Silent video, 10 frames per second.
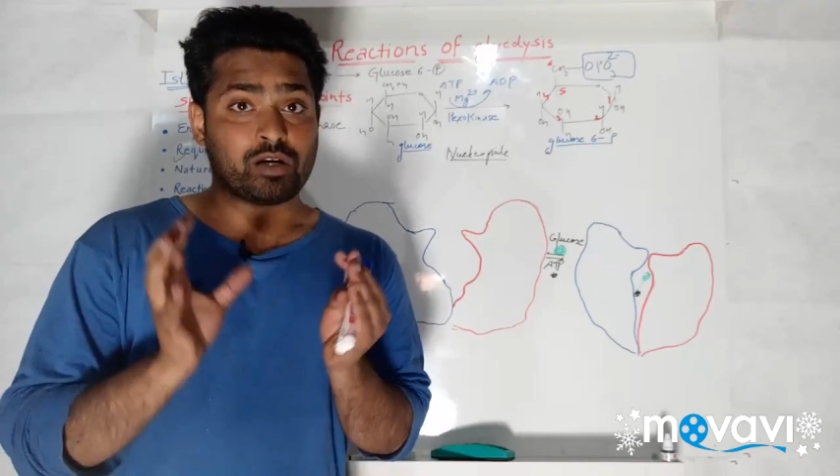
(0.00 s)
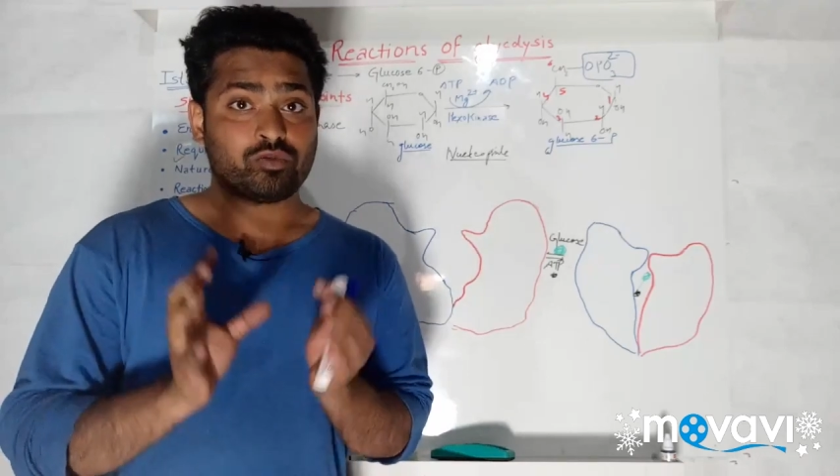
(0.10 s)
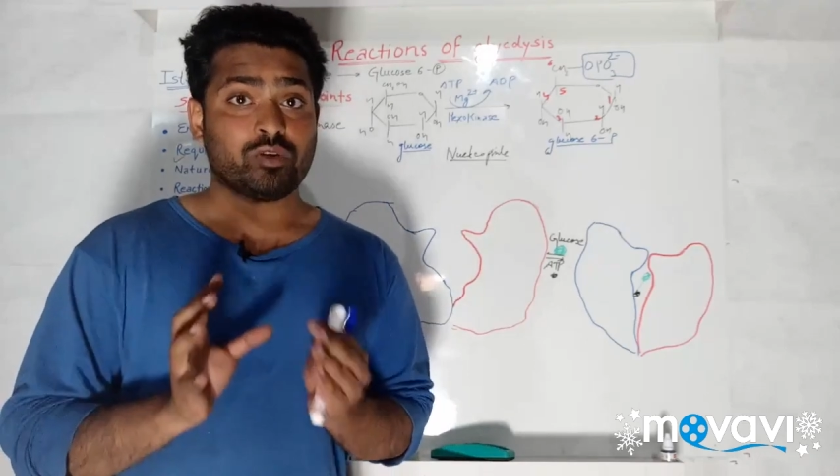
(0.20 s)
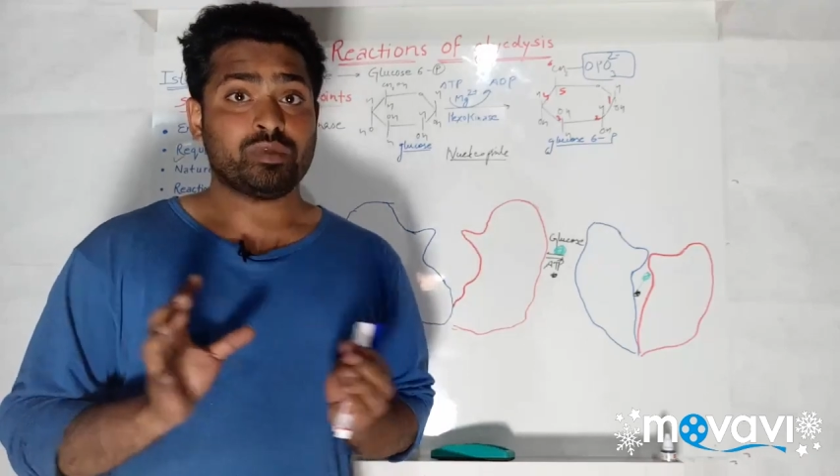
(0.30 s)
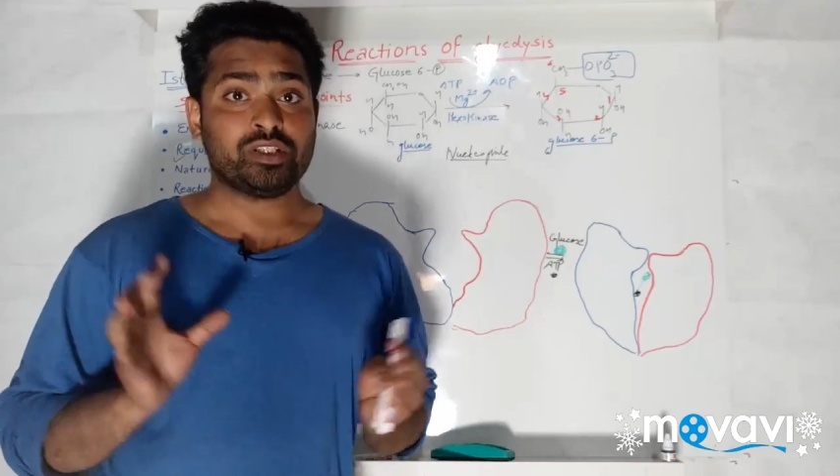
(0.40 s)

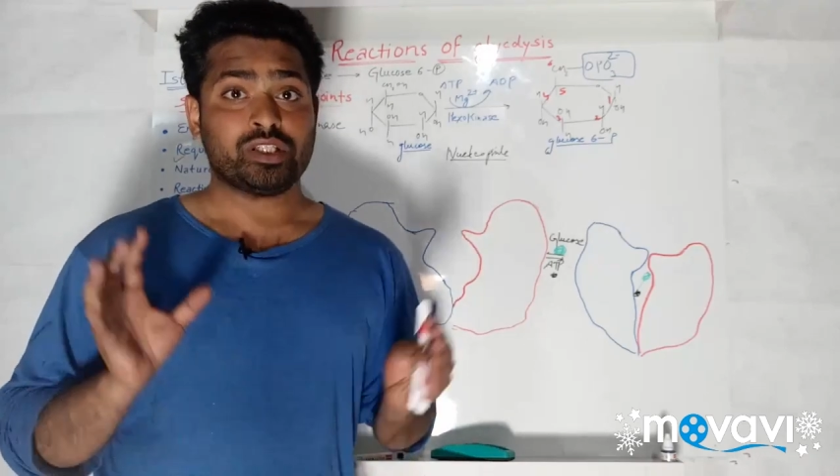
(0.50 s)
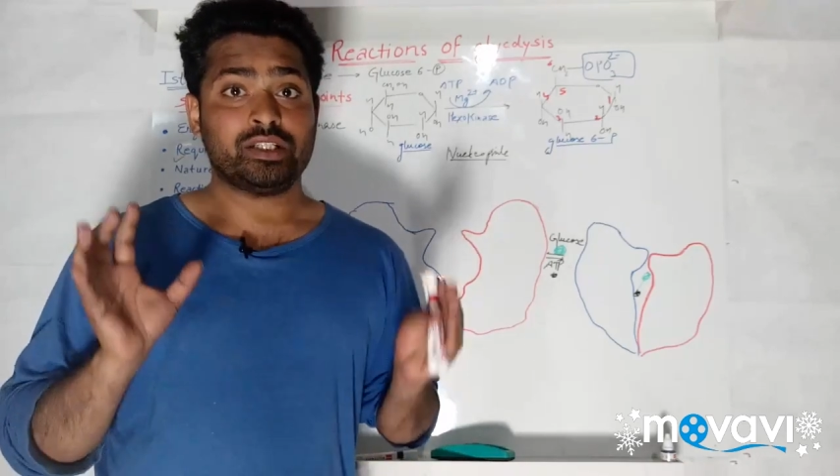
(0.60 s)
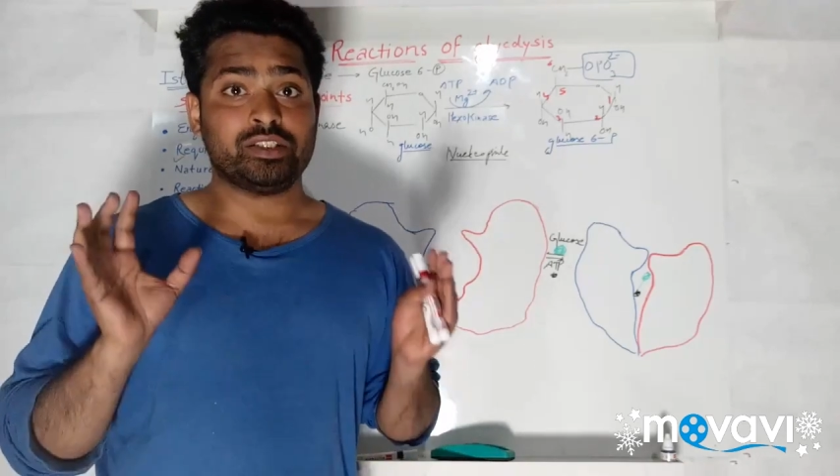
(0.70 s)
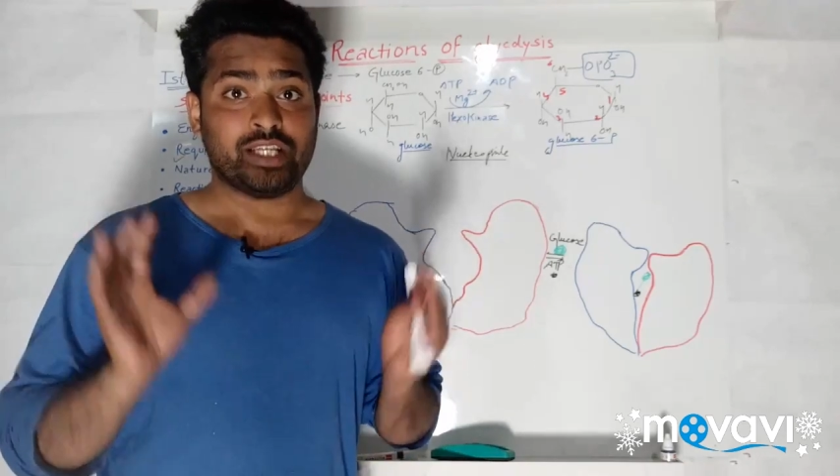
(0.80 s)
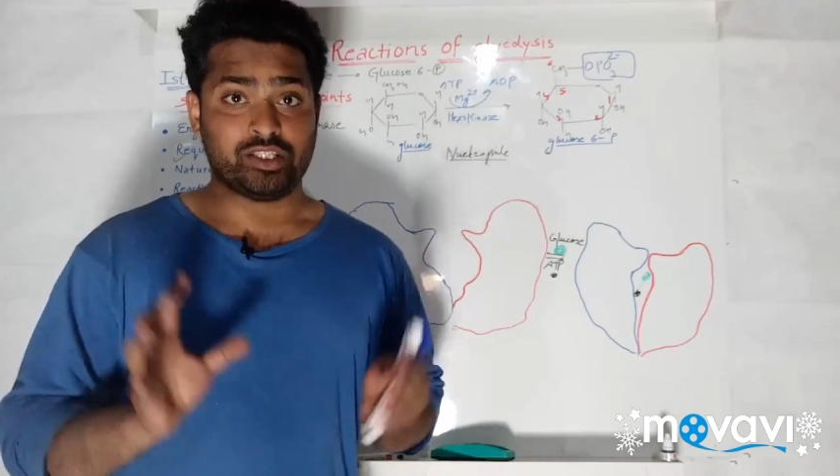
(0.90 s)

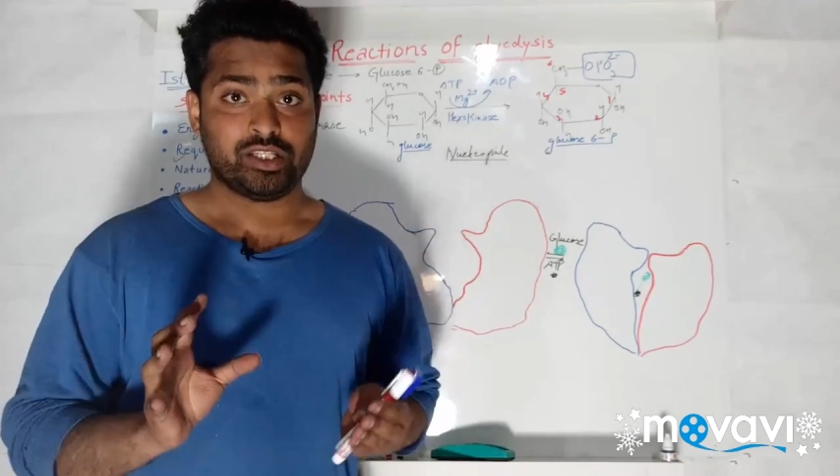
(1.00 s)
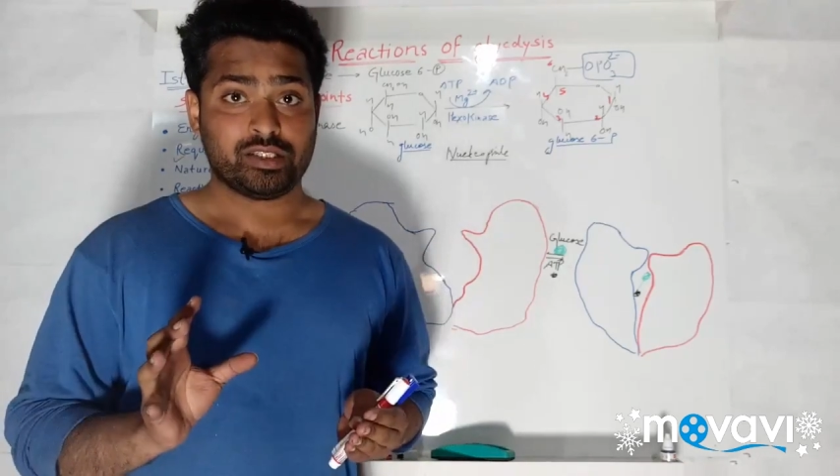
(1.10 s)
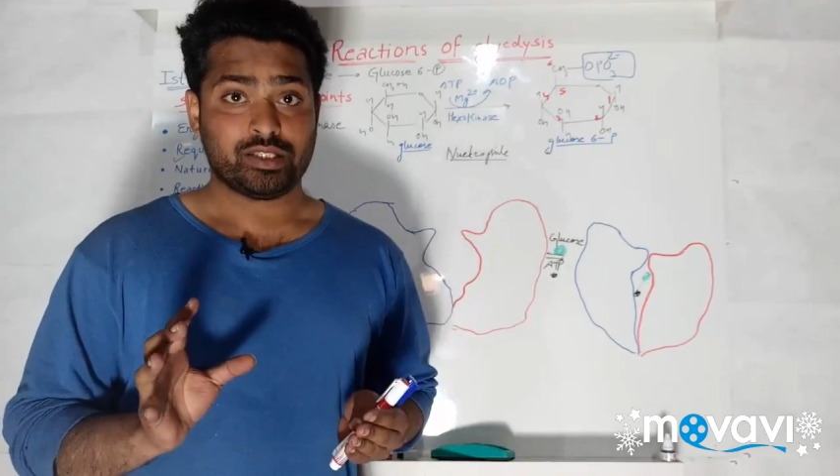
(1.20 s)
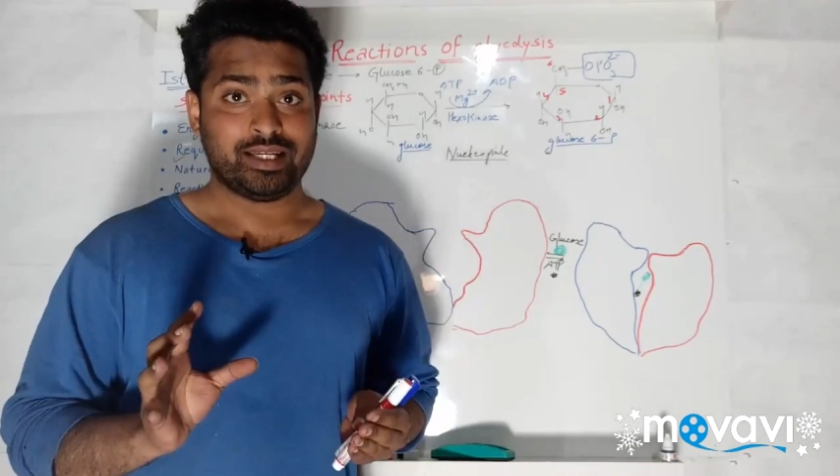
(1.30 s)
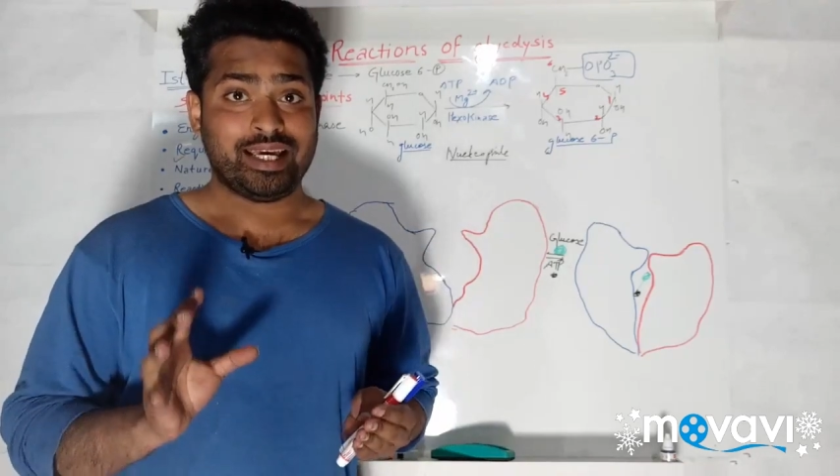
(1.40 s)
conformational
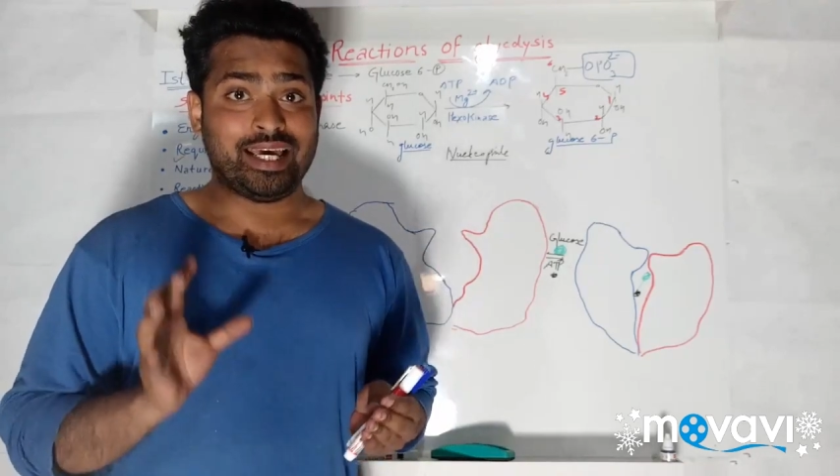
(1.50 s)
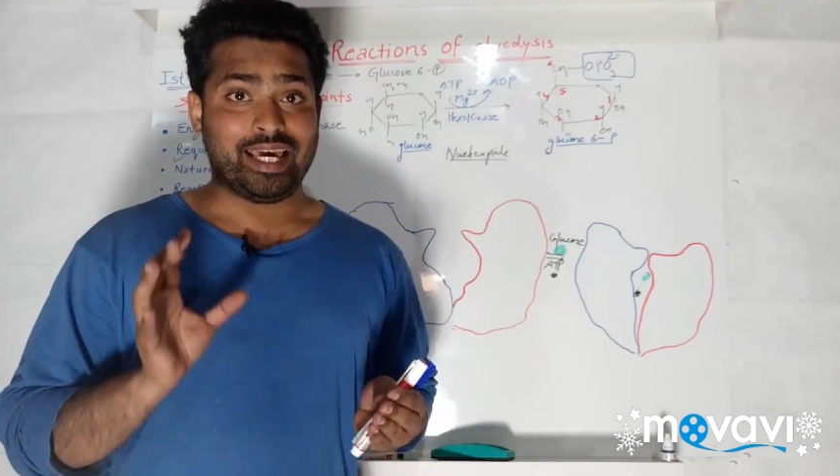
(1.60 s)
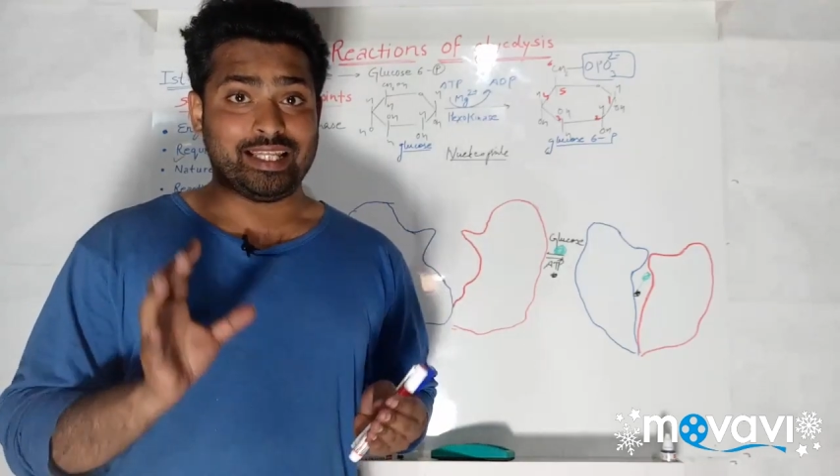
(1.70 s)
changes